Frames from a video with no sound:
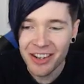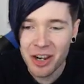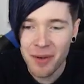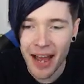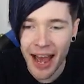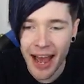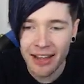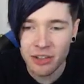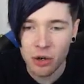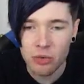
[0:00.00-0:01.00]
Look at my
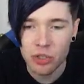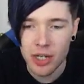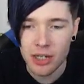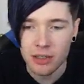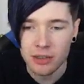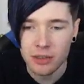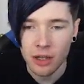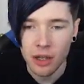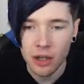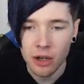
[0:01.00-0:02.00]
hands. Oh, jeez.
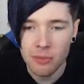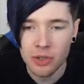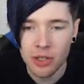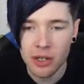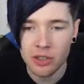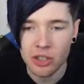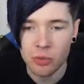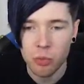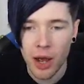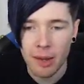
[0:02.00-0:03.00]
I mean, so I can
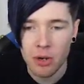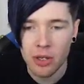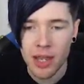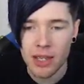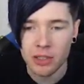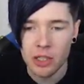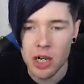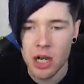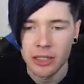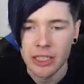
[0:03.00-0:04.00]
swipe. Look at this.
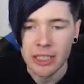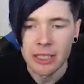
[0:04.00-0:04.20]
Ah!